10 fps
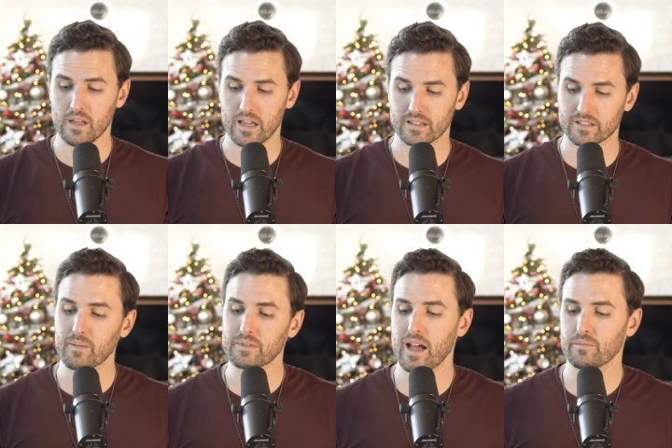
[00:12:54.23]
And
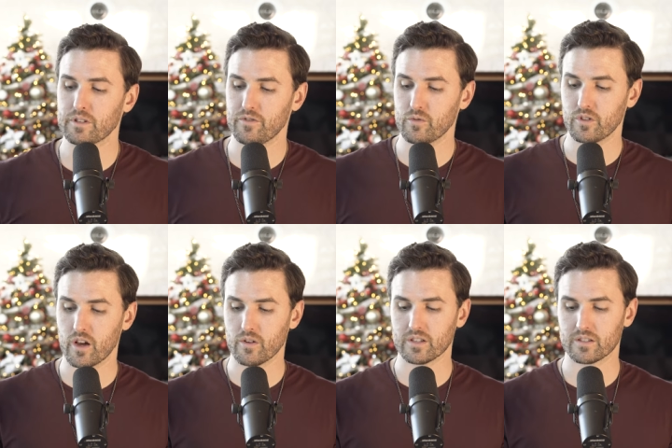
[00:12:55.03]
sometimes if you
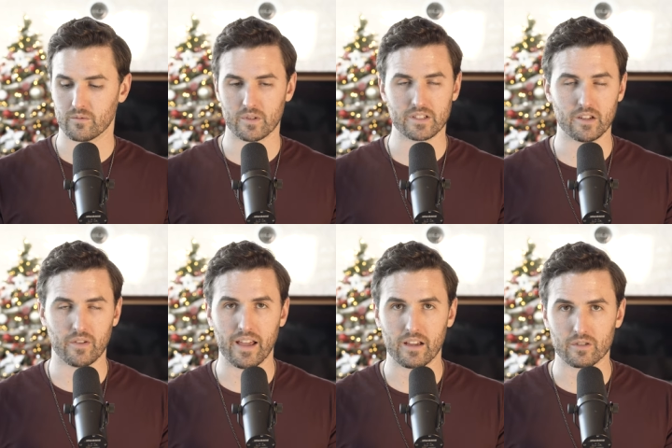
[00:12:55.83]
notice, once again, you
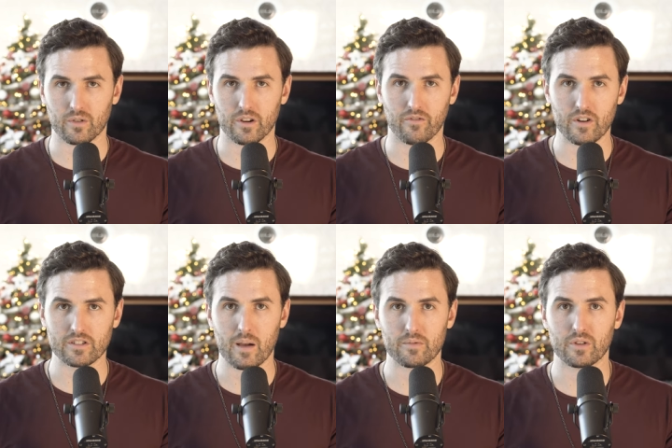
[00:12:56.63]
can't control your
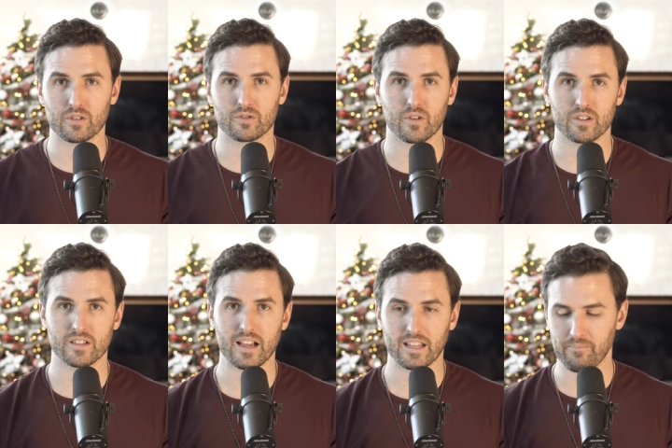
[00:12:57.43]
first thought, but you can control your
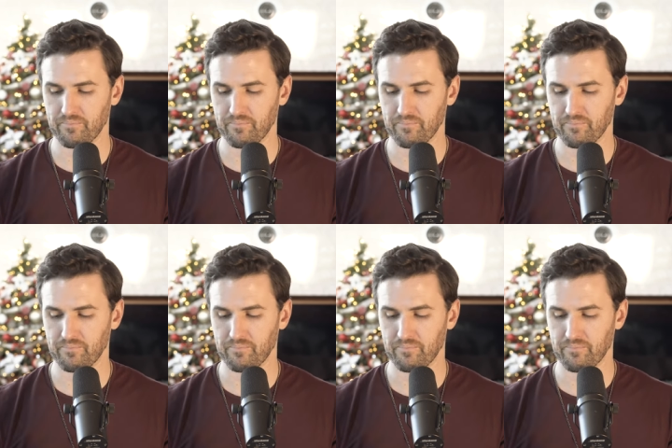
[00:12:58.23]
second.